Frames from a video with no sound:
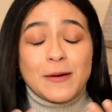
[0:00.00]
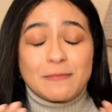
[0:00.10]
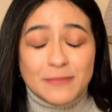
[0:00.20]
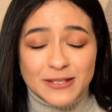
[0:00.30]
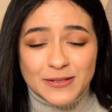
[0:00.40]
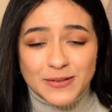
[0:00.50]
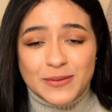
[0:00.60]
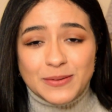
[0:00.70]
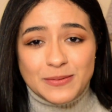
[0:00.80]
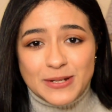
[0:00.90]
missed
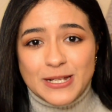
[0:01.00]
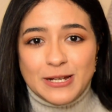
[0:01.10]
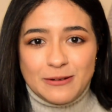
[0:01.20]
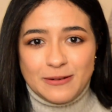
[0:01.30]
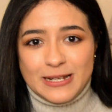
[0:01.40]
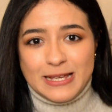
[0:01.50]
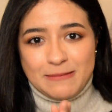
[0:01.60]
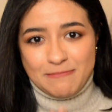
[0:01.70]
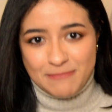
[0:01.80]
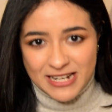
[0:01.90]
you really
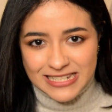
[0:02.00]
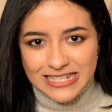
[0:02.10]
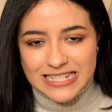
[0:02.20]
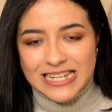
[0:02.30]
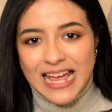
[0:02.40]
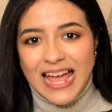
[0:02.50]
much.